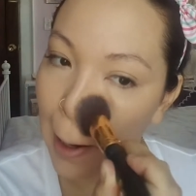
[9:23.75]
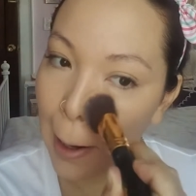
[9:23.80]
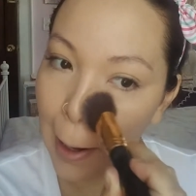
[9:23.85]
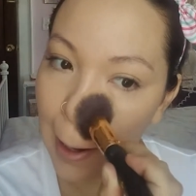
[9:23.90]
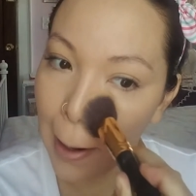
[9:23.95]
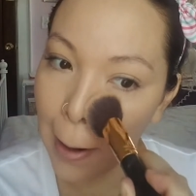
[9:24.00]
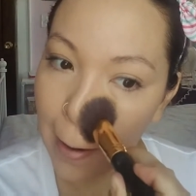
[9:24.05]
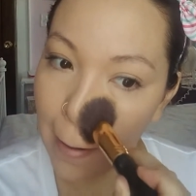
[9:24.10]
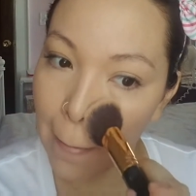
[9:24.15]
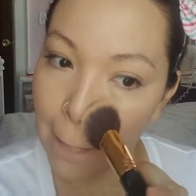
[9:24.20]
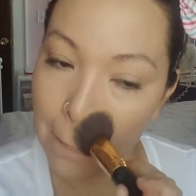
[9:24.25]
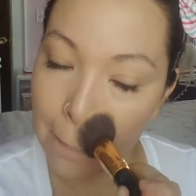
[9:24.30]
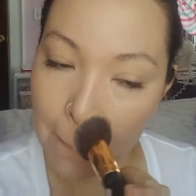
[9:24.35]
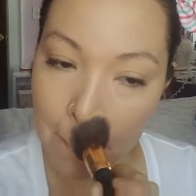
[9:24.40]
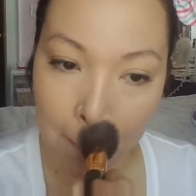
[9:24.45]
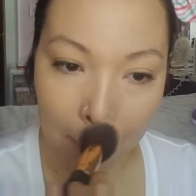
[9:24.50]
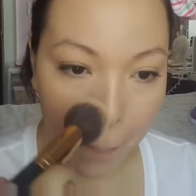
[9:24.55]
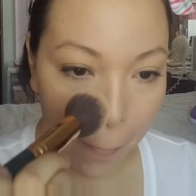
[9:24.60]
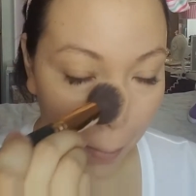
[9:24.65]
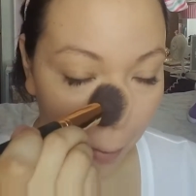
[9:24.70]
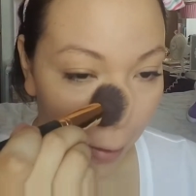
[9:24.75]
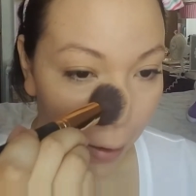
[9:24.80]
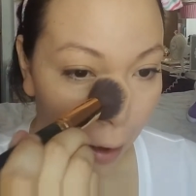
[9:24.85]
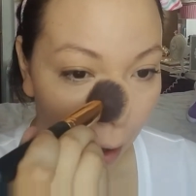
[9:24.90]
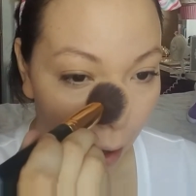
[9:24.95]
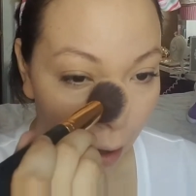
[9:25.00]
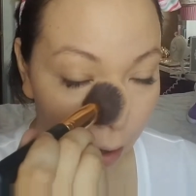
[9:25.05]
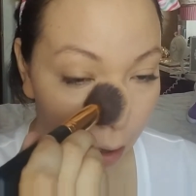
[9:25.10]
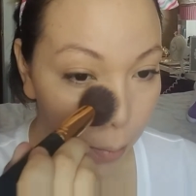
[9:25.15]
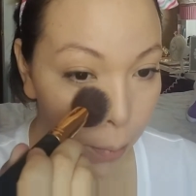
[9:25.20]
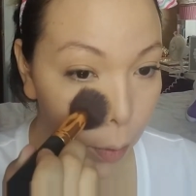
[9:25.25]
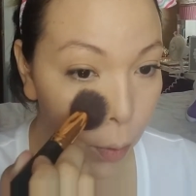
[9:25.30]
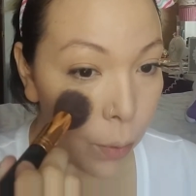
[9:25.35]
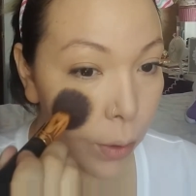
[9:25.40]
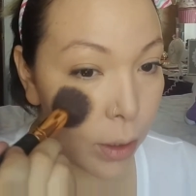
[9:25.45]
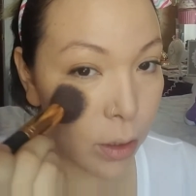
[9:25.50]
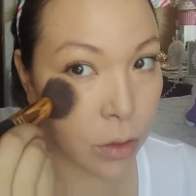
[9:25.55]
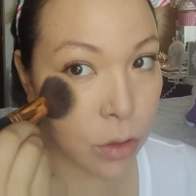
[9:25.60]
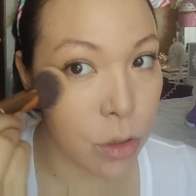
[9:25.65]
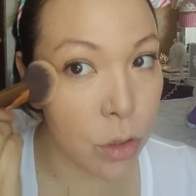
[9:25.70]
am
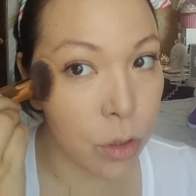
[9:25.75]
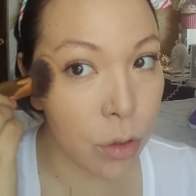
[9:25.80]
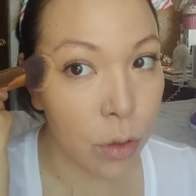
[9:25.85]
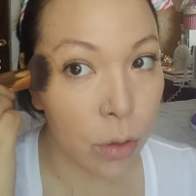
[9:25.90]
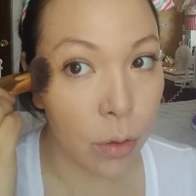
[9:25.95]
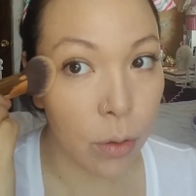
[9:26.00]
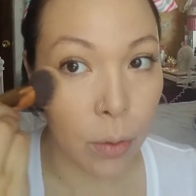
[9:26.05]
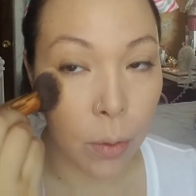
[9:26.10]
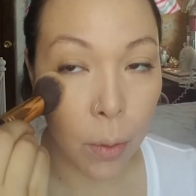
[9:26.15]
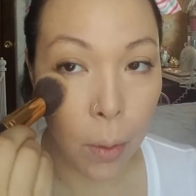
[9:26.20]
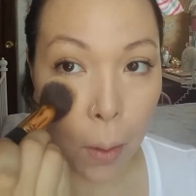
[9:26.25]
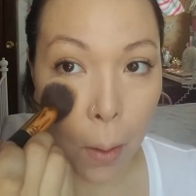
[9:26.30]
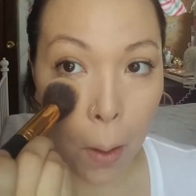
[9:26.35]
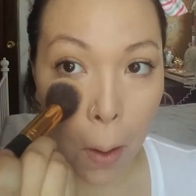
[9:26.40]
going to